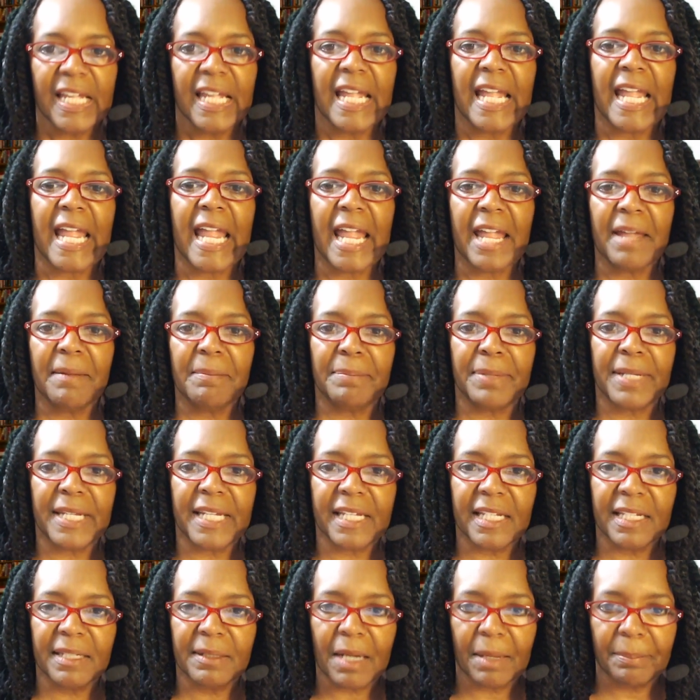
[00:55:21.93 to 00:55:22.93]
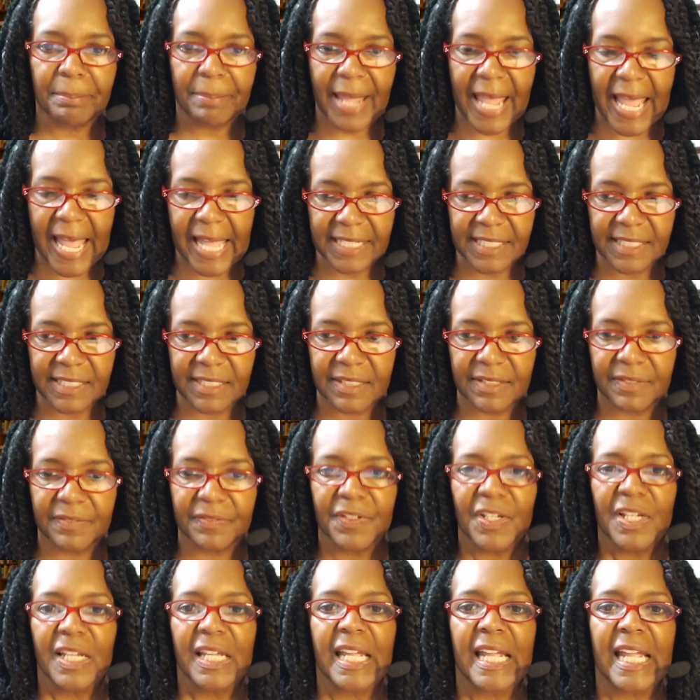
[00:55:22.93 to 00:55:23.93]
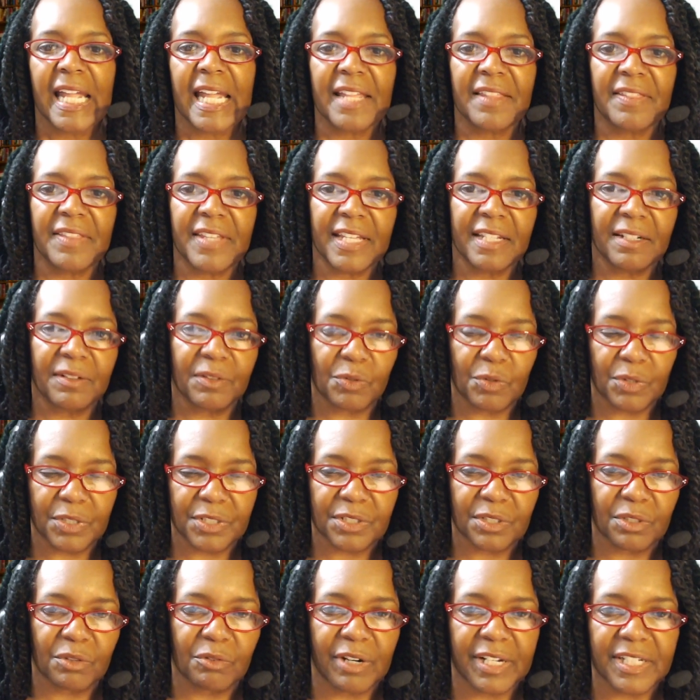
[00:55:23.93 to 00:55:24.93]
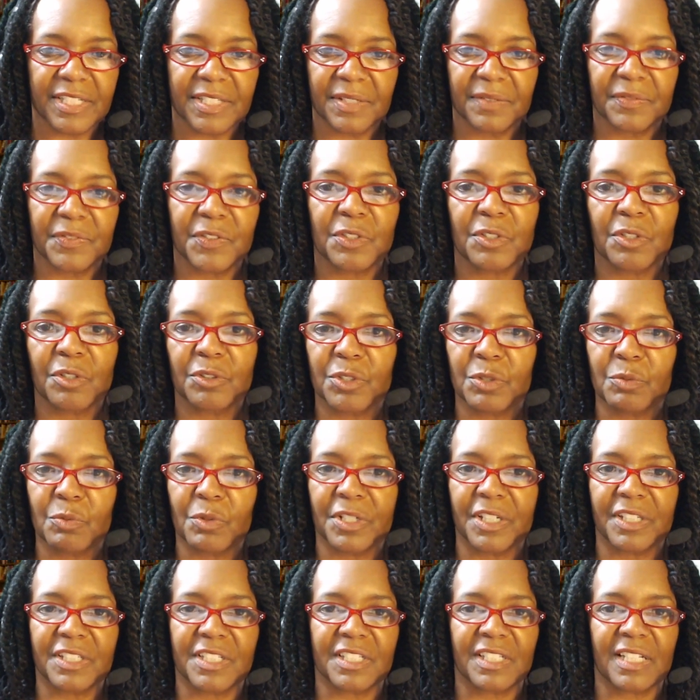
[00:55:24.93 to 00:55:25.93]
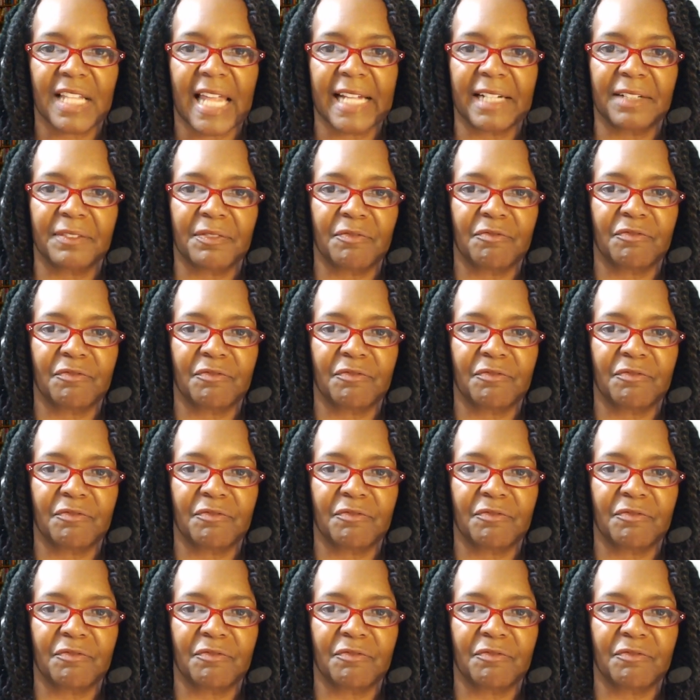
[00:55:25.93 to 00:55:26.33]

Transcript: and being passive and then of course aggressive you know you want to just like